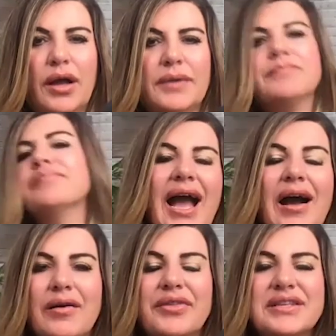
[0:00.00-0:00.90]
want.
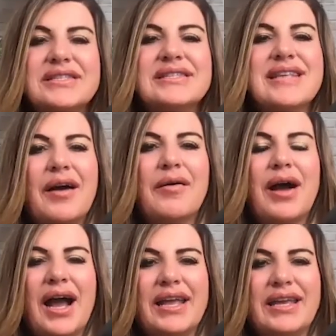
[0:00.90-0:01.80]
How this is how
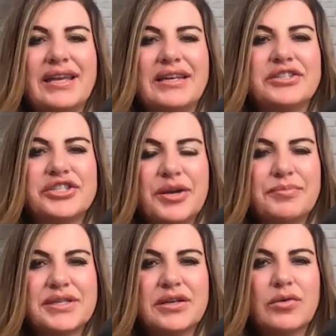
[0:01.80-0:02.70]
I eat
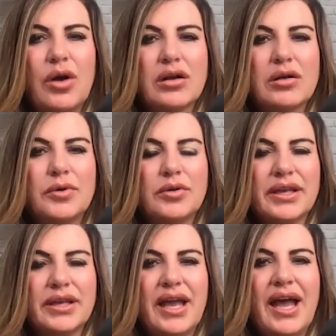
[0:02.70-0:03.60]
chips and
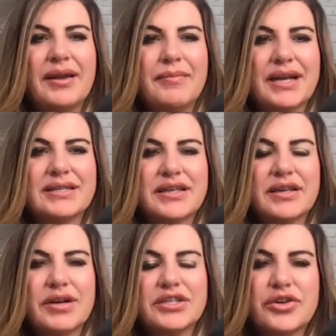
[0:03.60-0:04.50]
guacamole at a
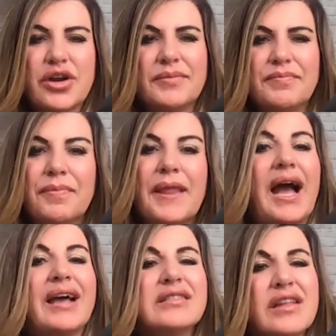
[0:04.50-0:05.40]
Mexican restaurant.
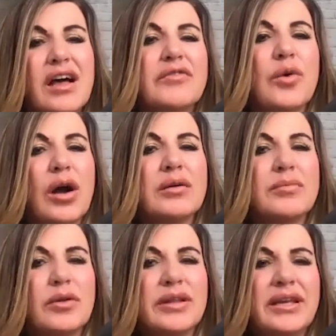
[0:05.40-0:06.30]
I love
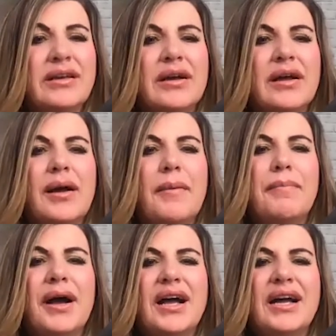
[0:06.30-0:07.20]
guacamole,
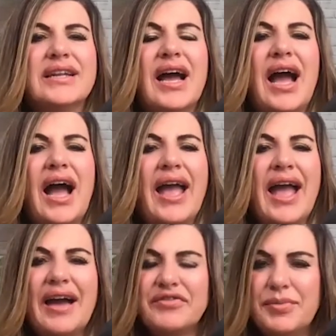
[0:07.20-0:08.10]
but I
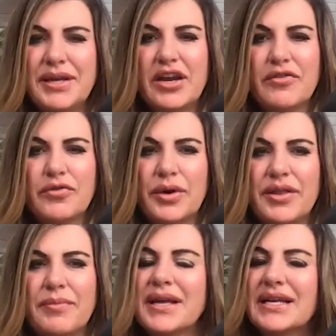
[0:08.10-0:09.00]
have to be careful
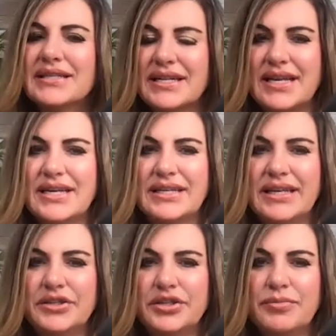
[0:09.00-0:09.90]
with it because I tend to
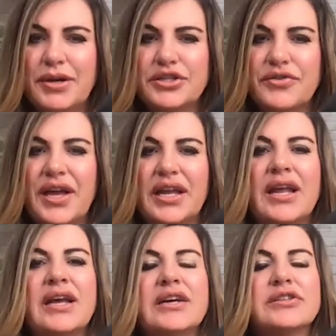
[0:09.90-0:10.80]
eat too much of it.
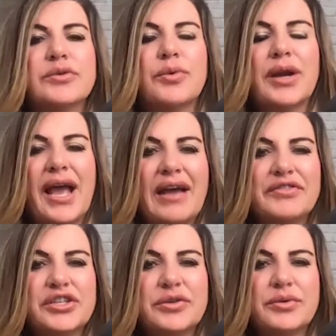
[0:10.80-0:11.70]
So, what I have
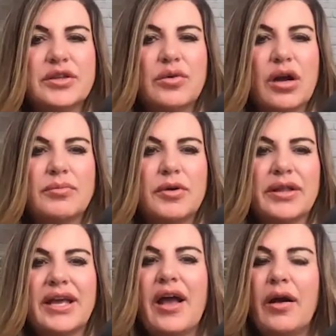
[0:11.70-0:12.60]
to do with the
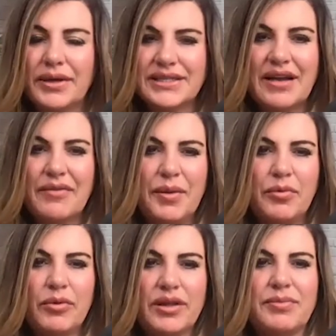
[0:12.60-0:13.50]
guacamole, I always have
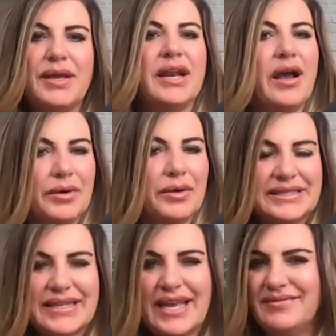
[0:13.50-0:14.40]
people with me and I
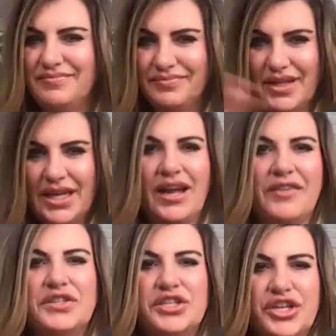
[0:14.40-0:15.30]
always get
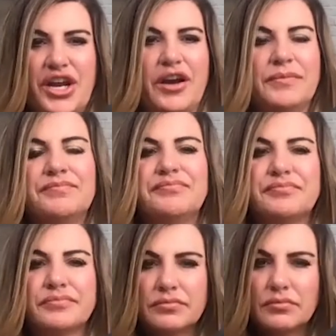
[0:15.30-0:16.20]
enough to share.
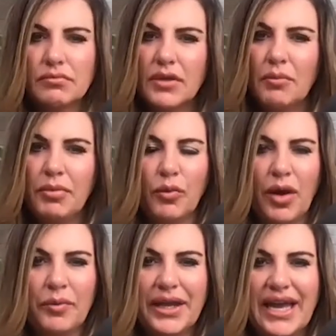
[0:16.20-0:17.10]
But
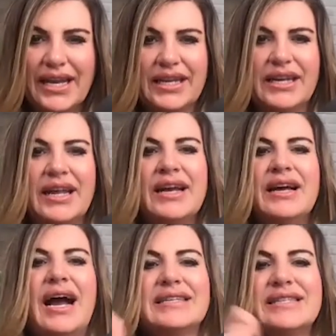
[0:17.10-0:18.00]
when we get it,
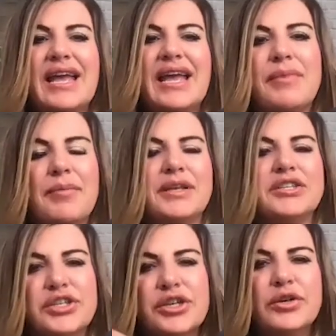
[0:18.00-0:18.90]
I take maybe
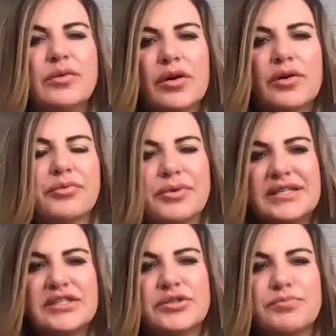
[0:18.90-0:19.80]
two or
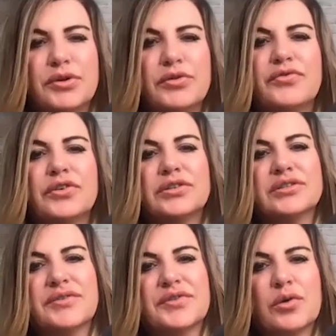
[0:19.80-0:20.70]
three
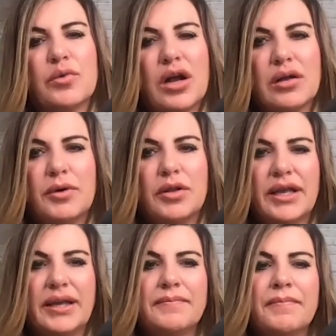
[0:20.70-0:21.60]
spoonfuls of the
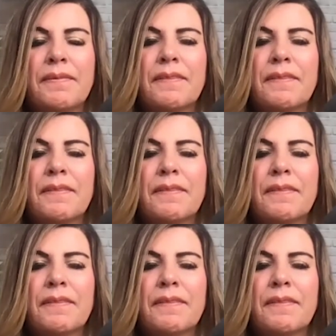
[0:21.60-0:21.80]
guacamole.